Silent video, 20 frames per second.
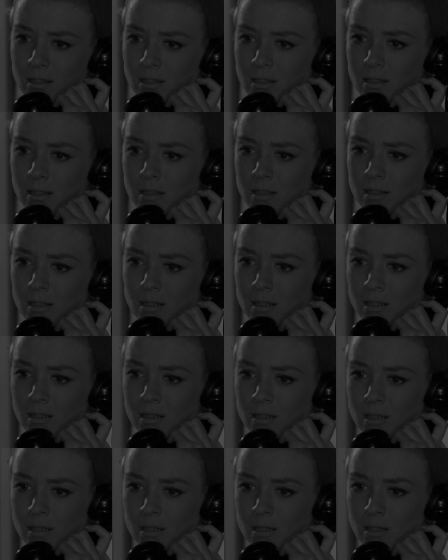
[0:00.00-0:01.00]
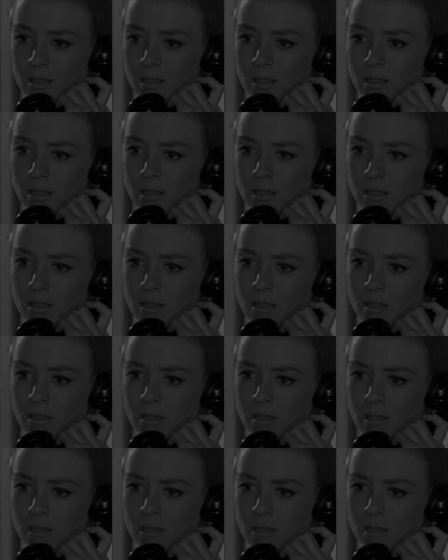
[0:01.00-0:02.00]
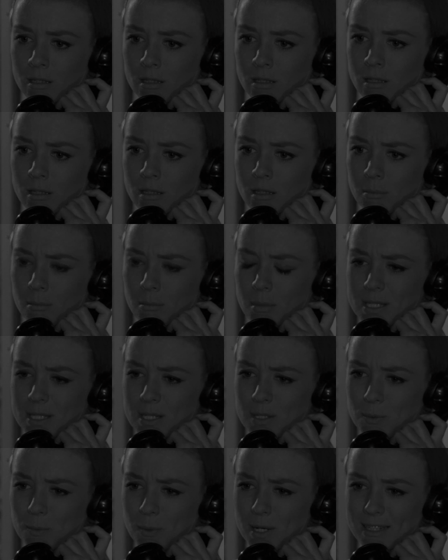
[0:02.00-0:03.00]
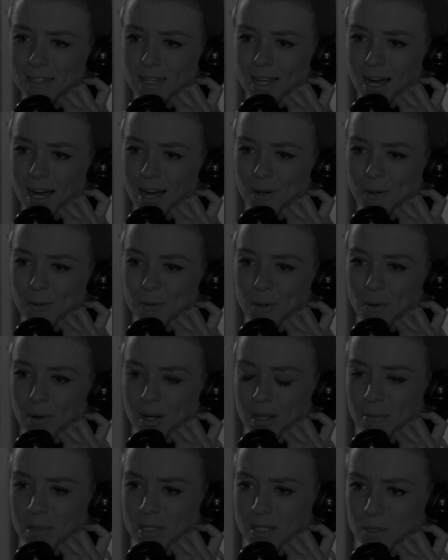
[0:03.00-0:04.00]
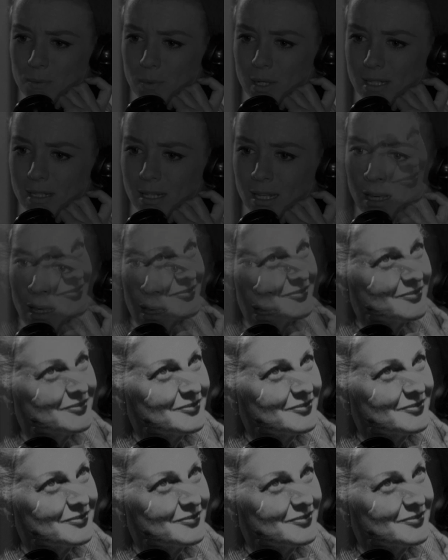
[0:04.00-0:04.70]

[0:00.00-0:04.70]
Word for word: person named Mrs. Whitney. This is Mrs. Whitney. Mrs. Whitney? I don't know any Mrs. Whitney.